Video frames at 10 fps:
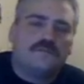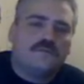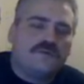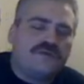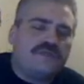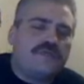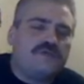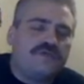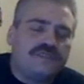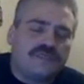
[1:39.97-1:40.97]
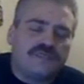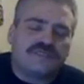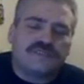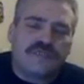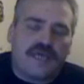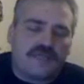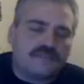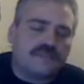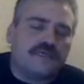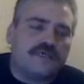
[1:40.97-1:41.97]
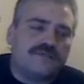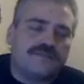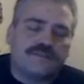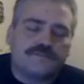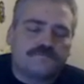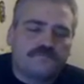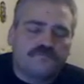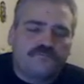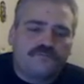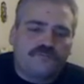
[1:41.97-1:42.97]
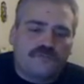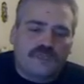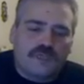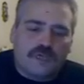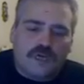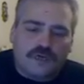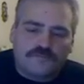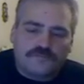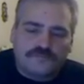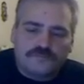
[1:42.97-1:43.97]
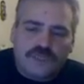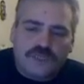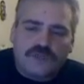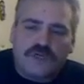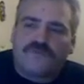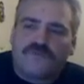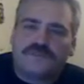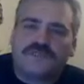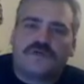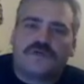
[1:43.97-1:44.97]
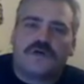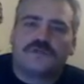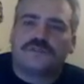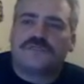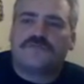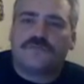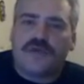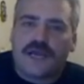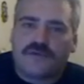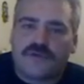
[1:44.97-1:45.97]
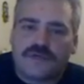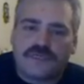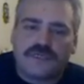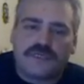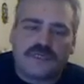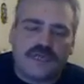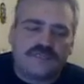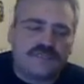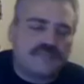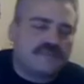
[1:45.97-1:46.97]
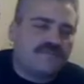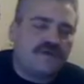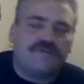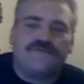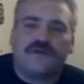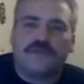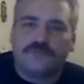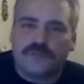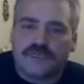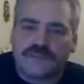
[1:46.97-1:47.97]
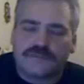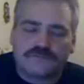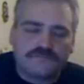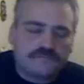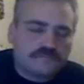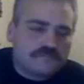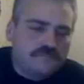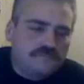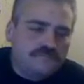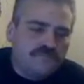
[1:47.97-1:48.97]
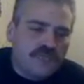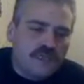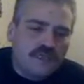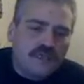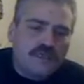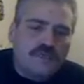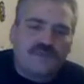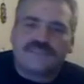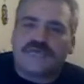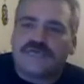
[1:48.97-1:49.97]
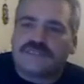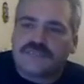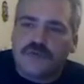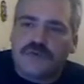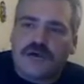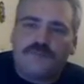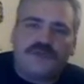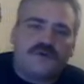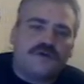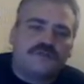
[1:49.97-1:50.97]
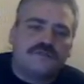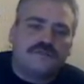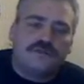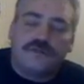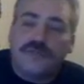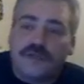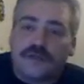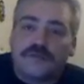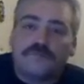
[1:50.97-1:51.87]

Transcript: One thing that you need to understand is, you come from a different culture, different background. The United States is a very funny place. You must like it somewhat because you're here.